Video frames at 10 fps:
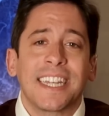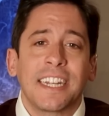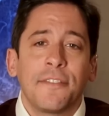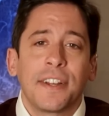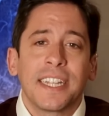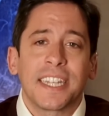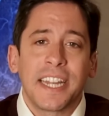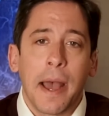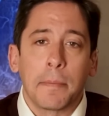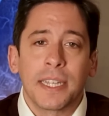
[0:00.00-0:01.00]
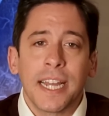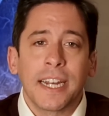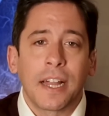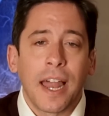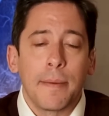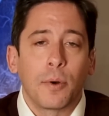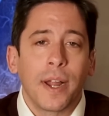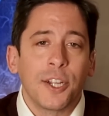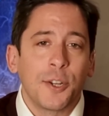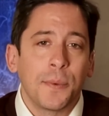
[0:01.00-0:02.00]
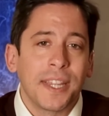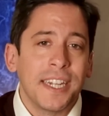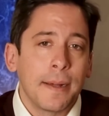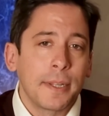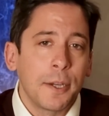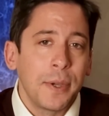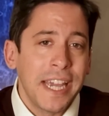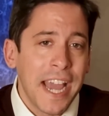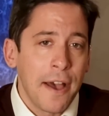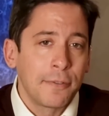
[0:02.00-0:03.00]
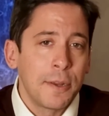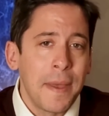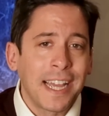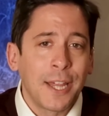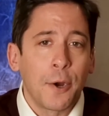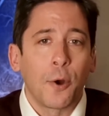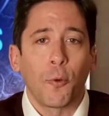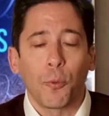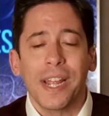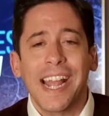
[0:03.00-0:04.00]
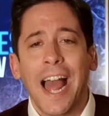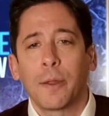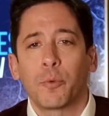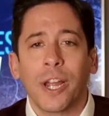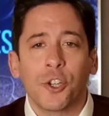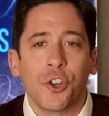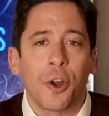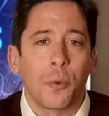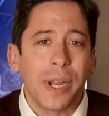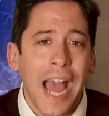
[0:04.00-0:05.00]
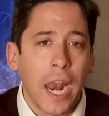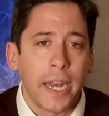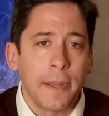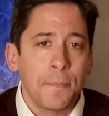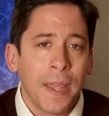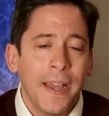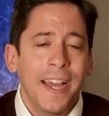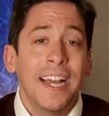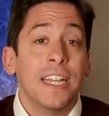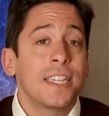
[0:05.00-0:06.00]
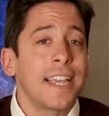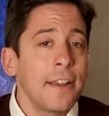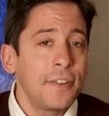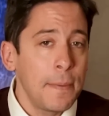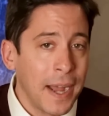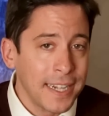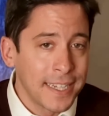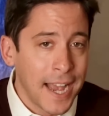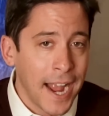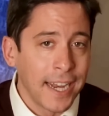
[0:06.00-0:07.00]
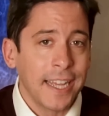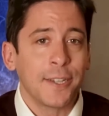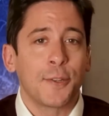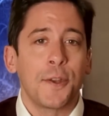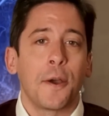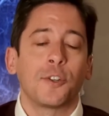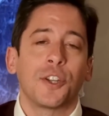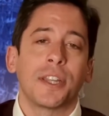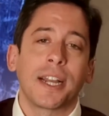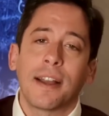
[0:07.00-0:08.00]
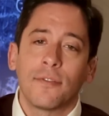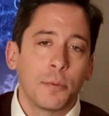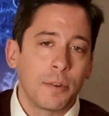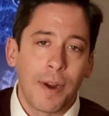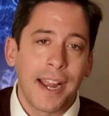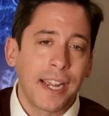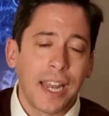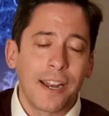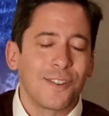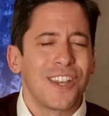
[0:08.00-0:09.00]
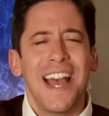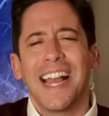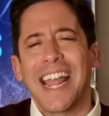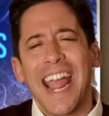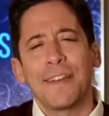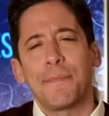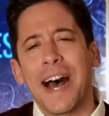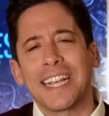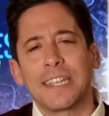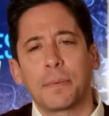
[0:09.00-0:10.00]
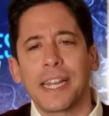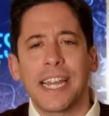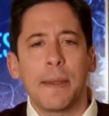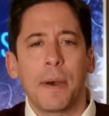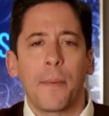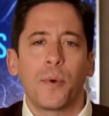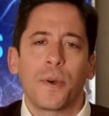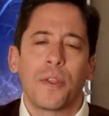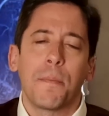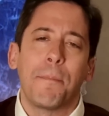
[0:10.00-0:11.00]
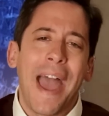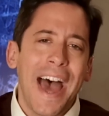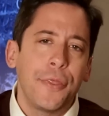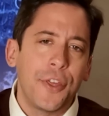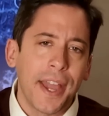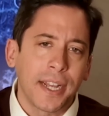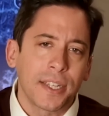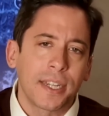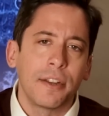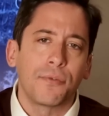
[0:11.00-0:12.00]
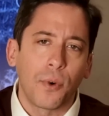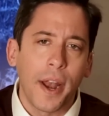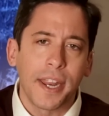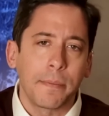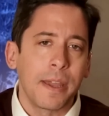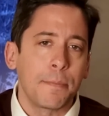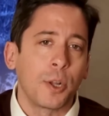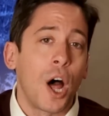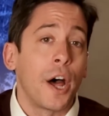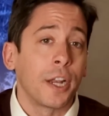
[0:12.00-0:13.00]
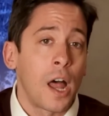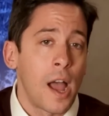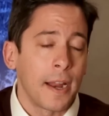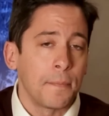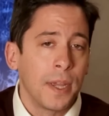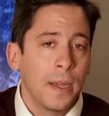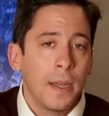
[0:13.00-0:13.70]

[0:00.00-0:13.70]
significant steps in collaboration with the WEF to make their recalibration a reality. Safety by design is the notion that government regulators can't possibly keep up with all the bad things confronting people online.